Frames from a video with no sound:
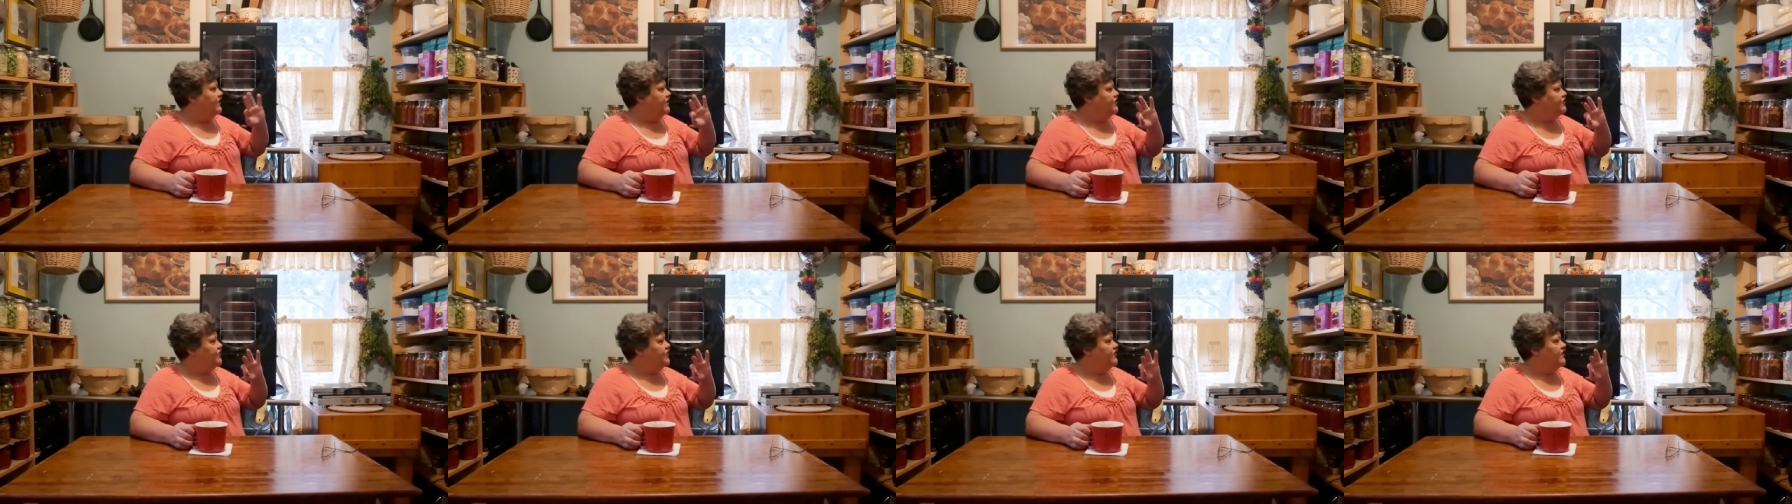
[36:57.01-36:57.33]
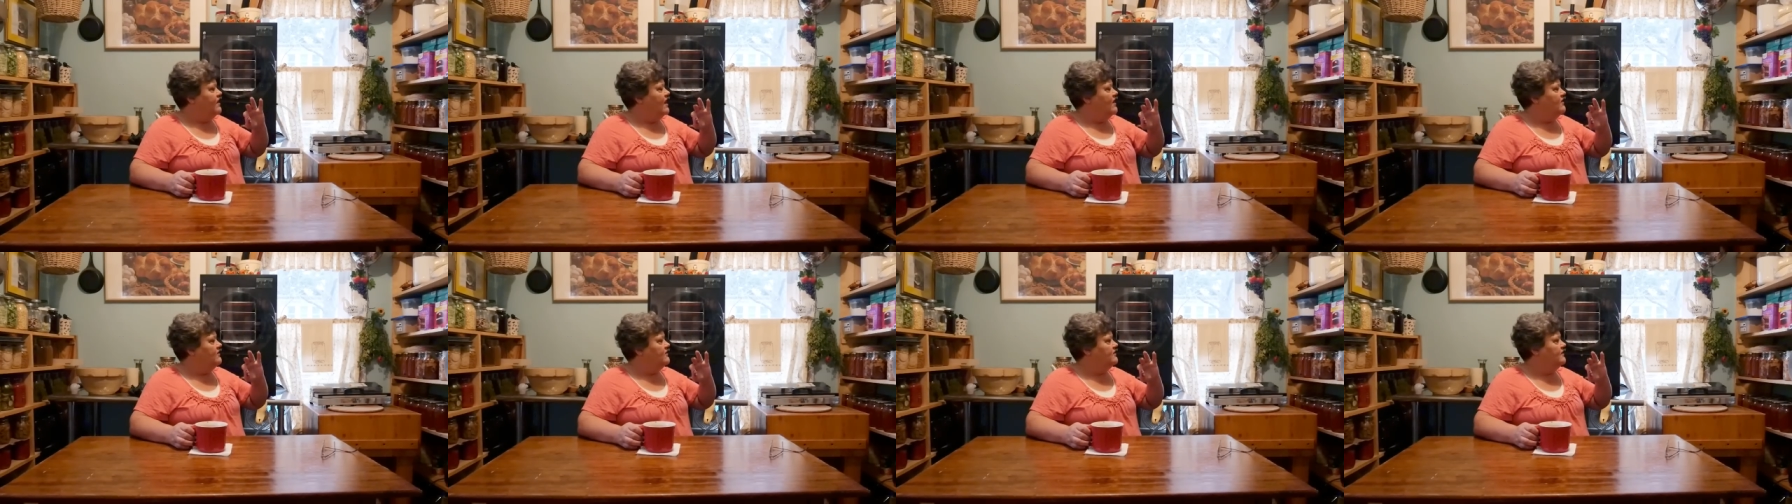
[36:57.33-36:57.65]
they turn
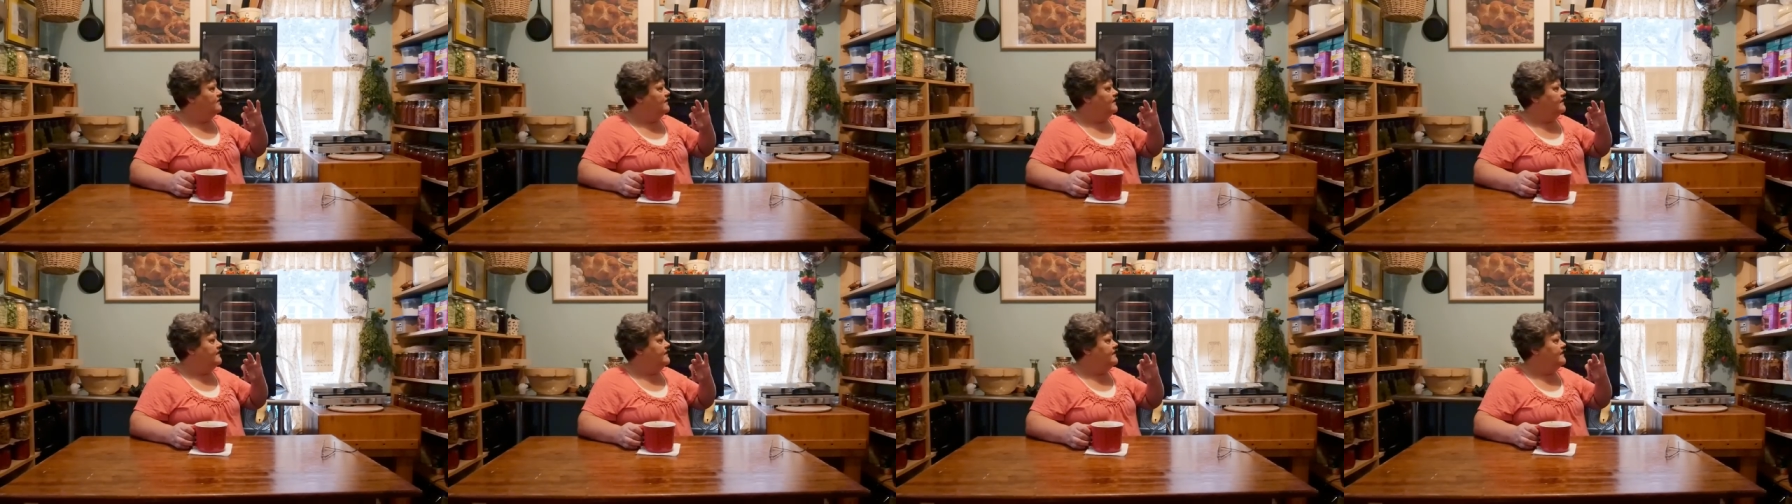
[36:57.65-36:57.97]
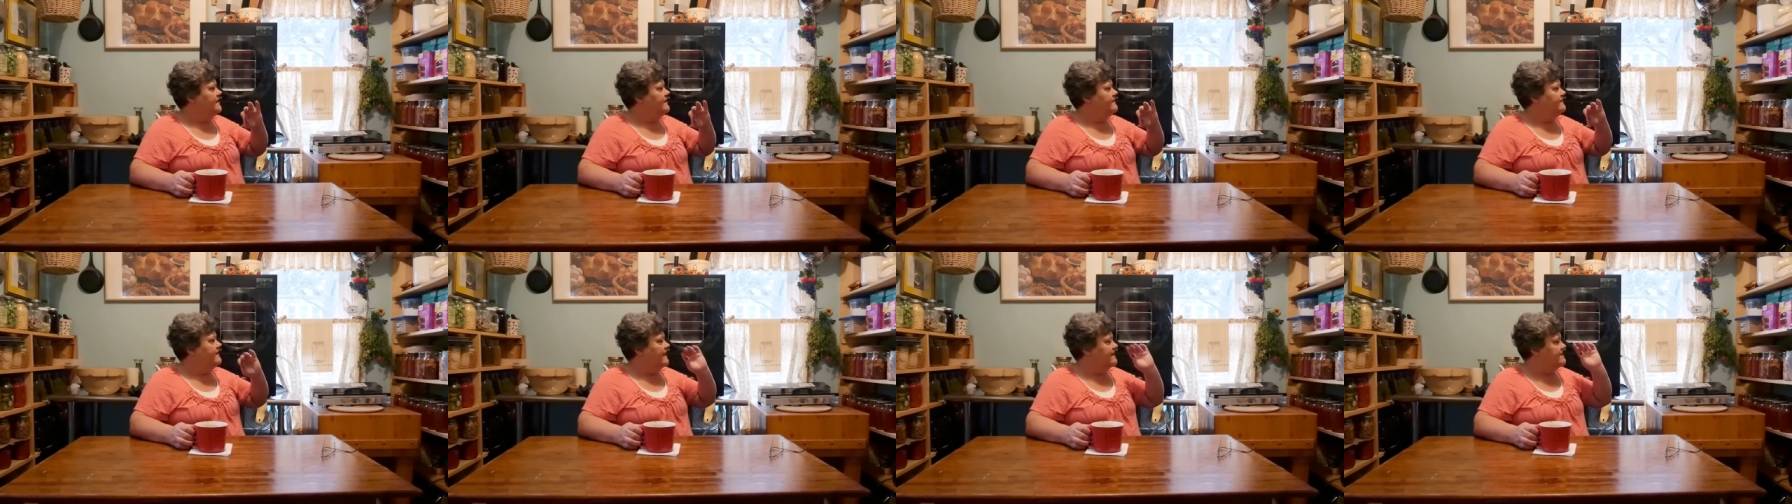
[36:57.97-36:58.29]
out
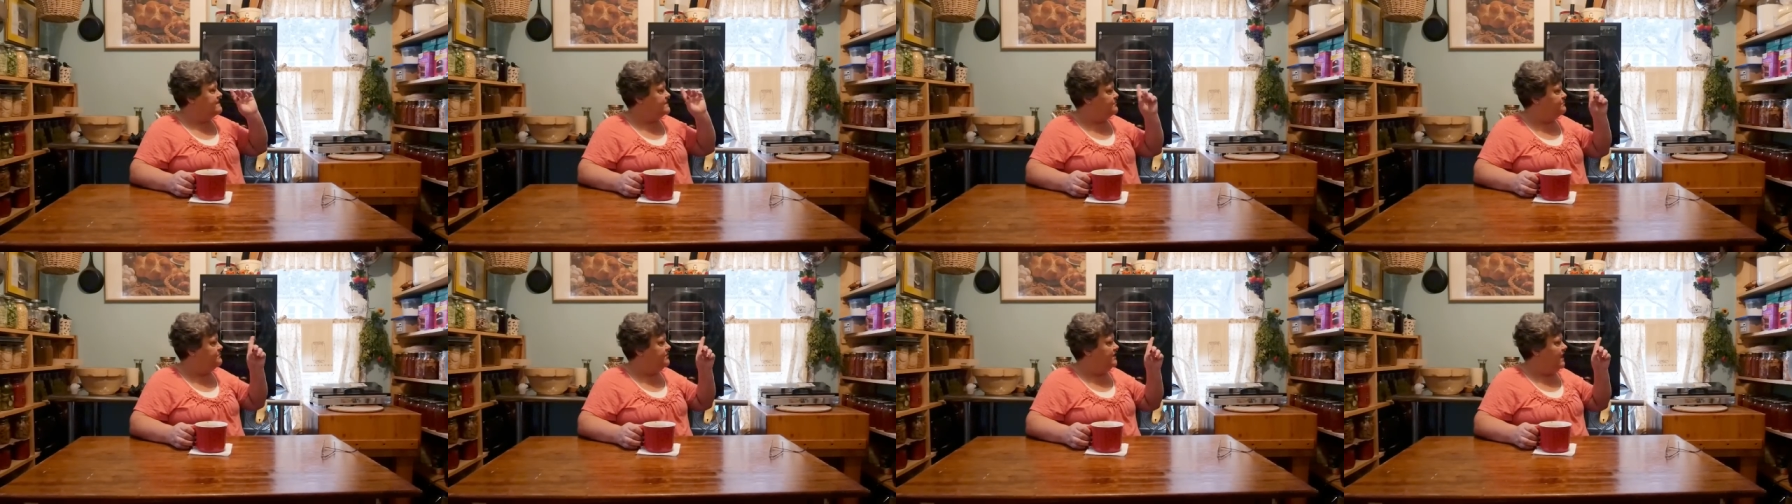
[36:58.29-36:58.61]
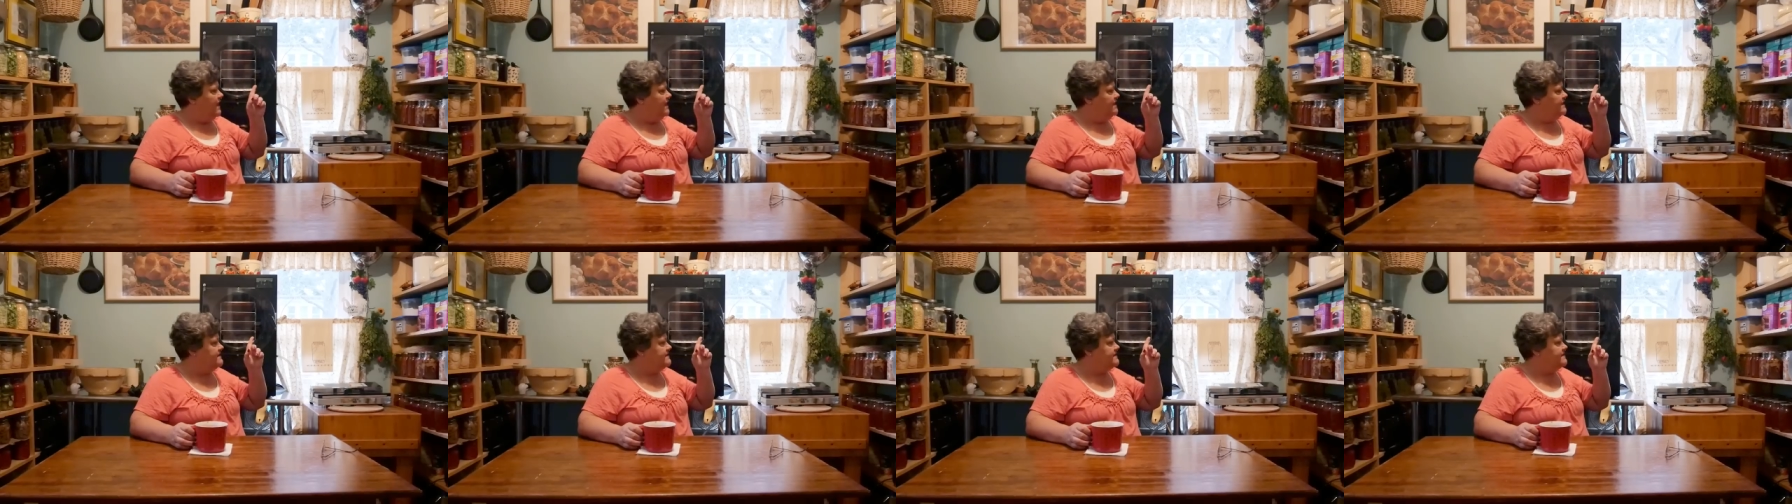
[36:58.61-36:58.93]
good, that's a
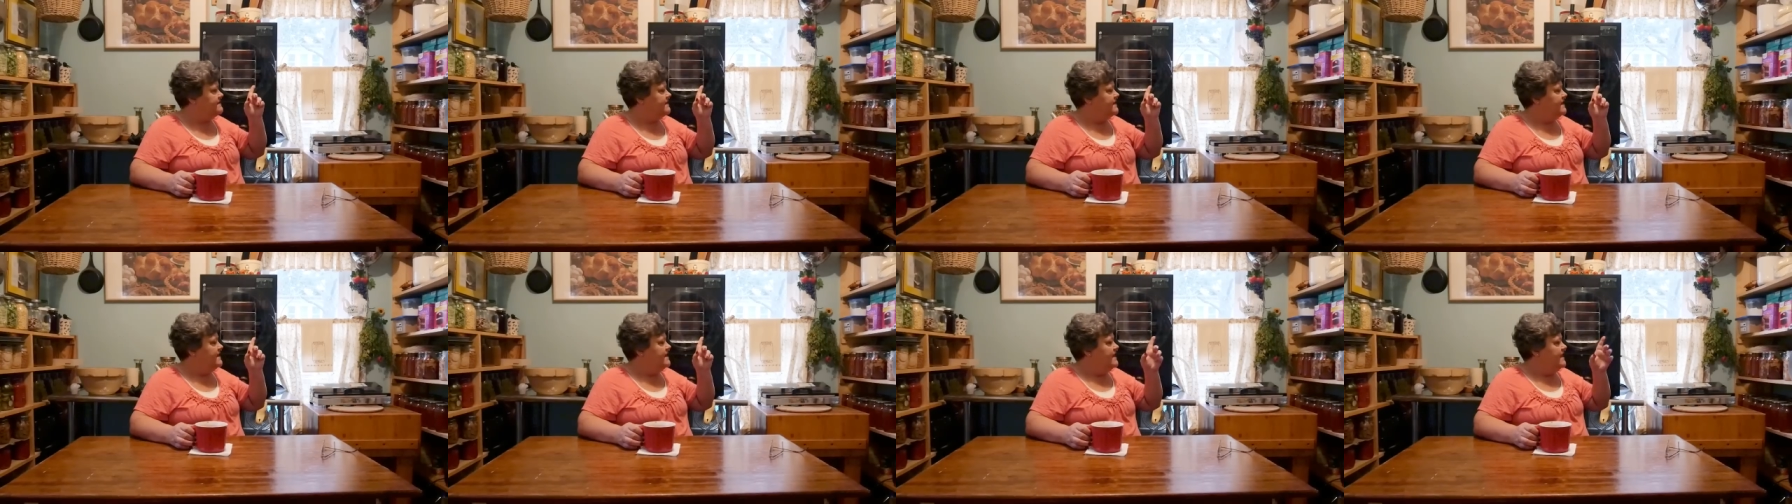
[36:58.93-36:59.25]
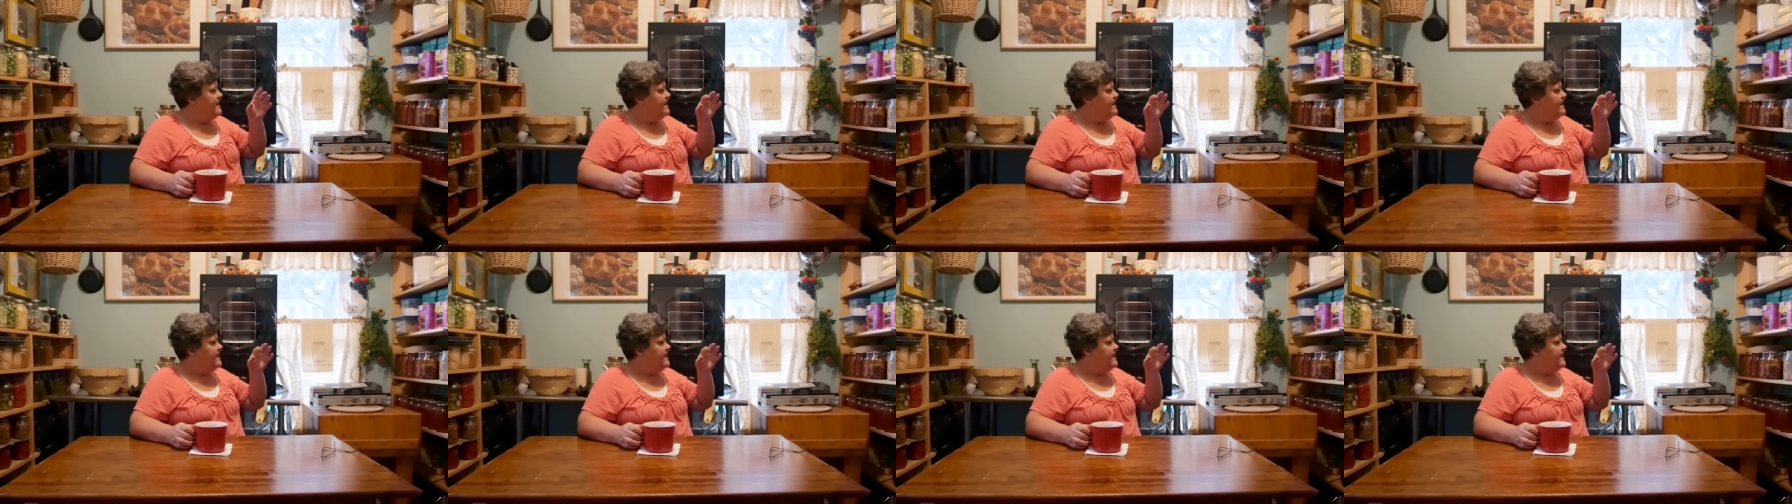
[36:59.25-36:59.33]
plus.